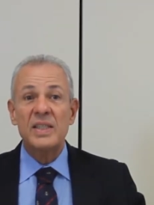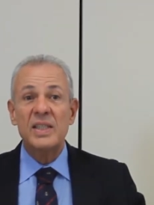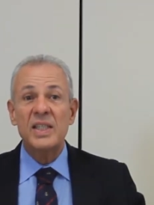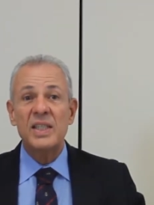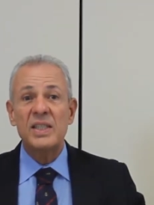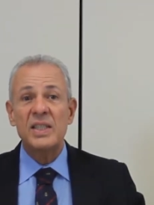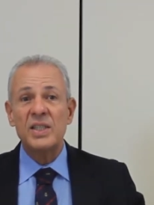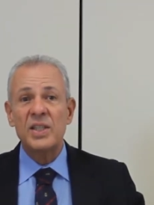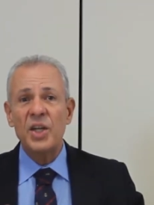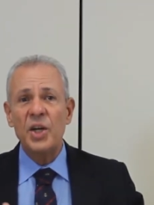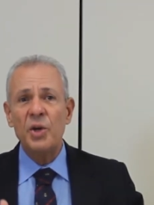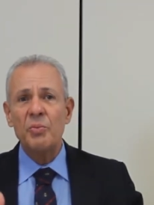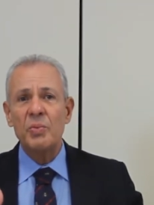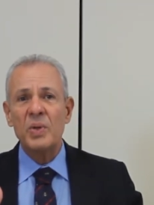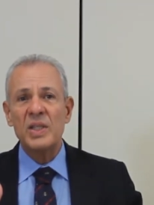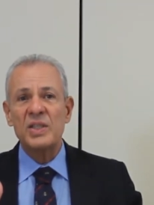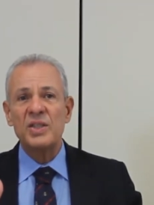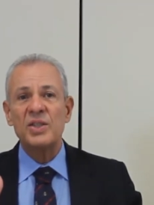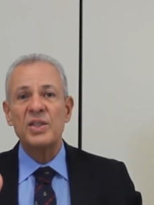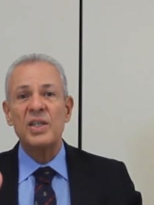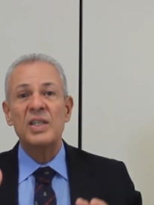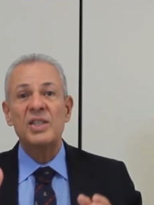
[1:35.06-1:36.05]

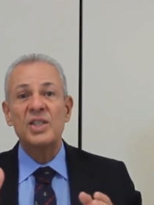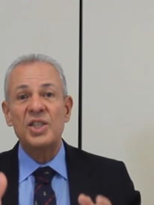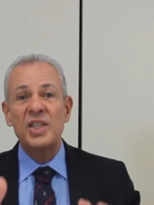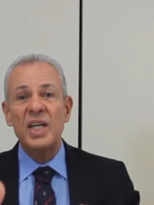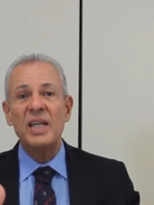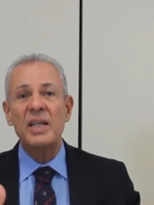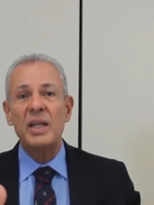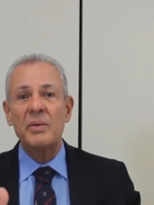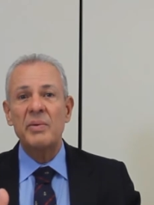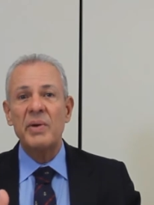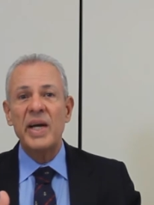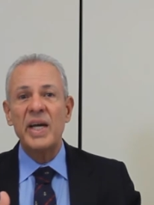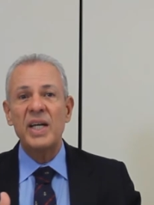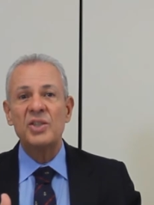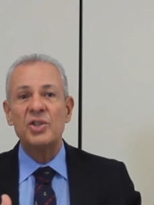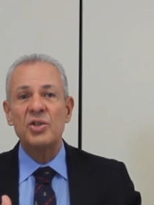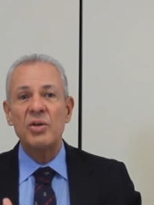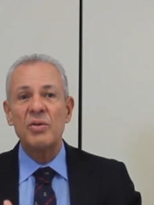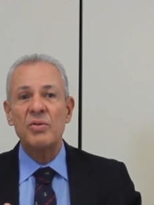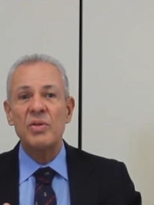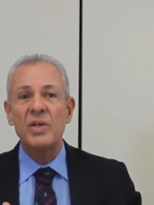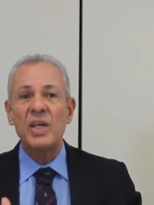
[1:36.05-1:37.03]
Distributed
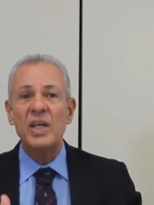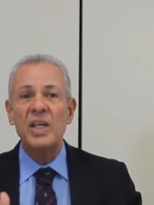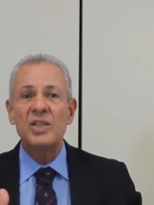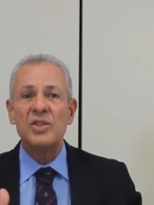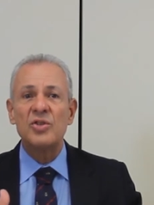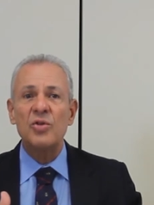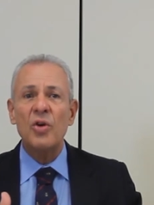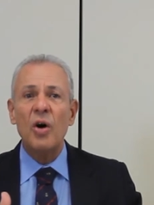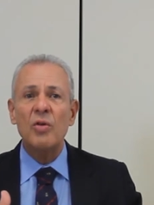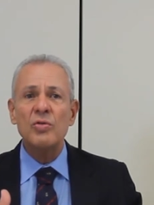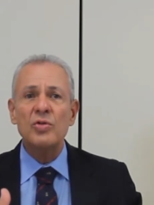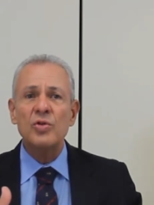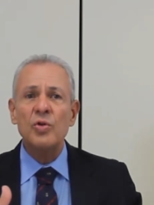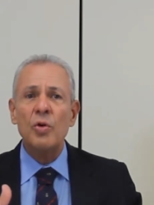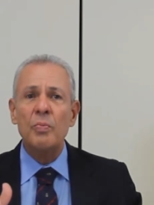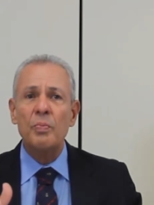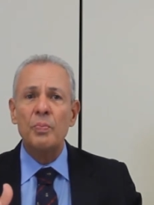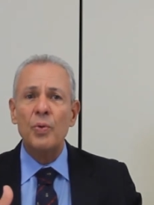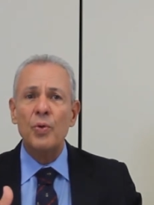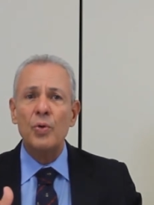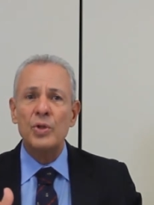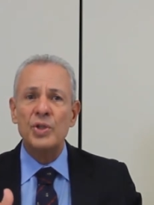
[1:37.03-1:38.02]
generation is also
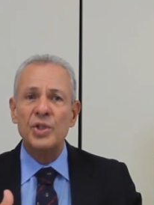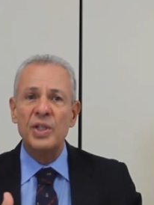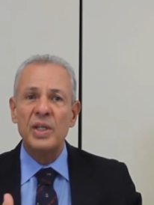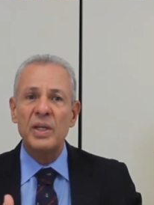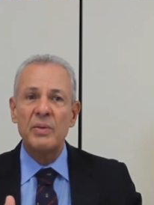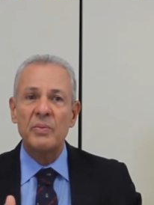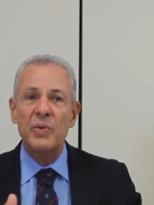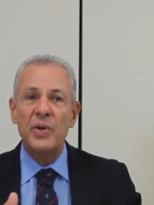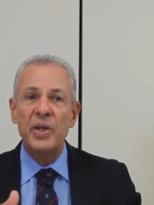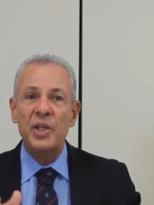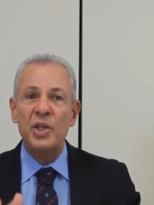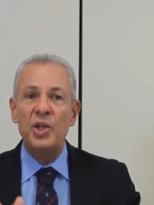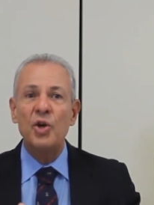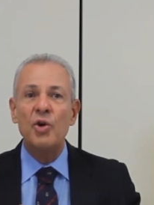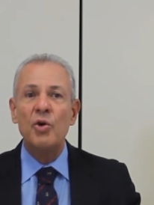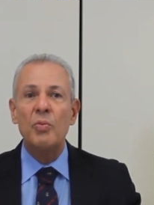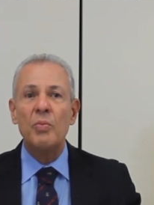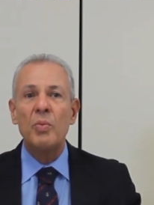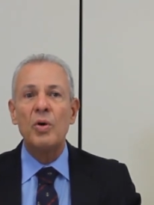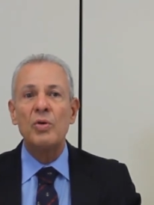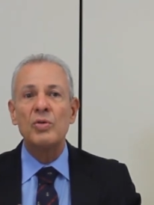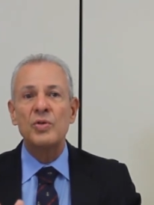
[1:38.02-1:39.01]
pushing
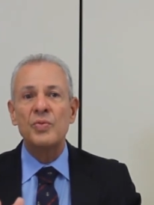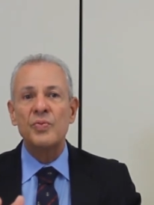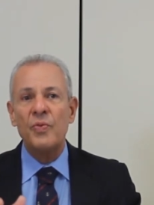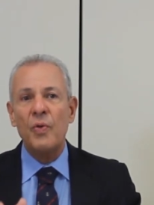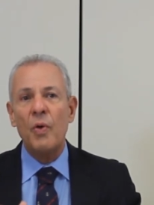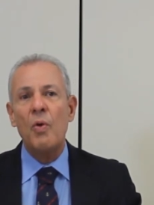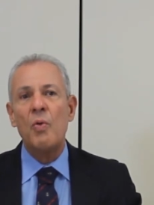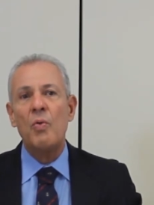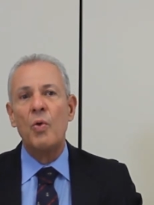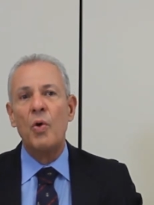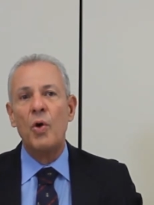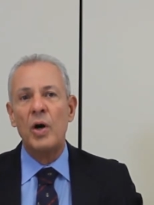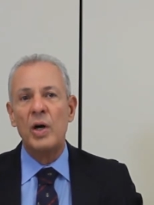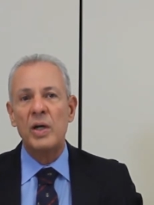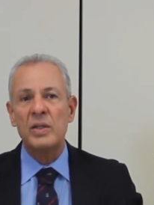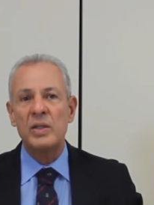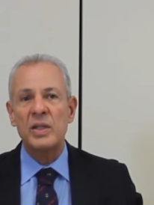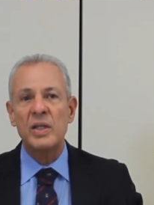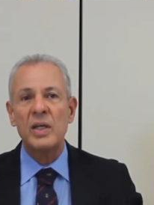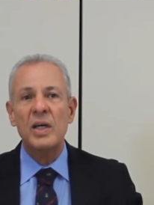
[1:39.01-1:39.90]
renewables forward,